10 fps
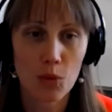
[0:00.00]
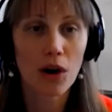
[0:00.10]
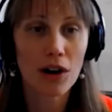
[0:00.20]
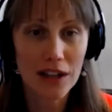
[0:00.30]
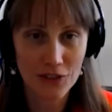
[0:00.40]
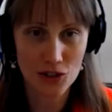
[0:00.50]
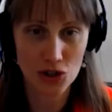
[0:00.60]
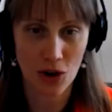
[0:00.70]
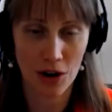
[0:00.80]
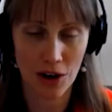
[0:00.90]
we're even
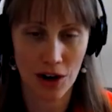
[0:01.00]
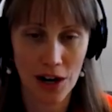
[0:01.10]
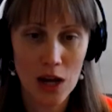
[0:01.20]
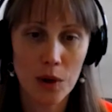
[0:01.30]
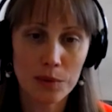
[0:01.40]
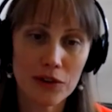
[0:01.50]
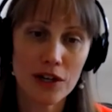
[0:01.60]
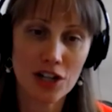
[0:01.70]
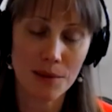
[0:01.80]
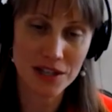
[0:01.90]
stronger when we
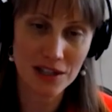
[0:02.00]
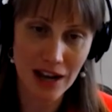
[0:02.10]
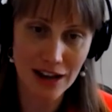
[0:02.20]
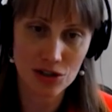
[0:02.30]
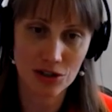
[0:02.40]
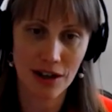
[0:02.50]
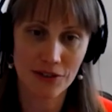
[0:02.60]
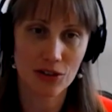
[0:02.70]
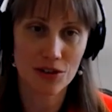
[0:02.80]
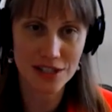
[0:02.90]
reach up to the national
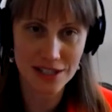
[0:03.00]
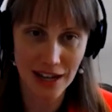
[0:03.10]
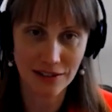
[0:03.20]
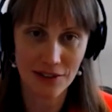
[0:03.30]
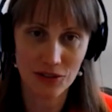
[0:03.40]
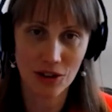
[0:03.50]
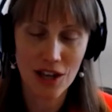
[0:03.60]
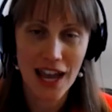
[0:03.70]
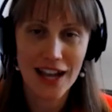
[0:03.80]
level or the state level.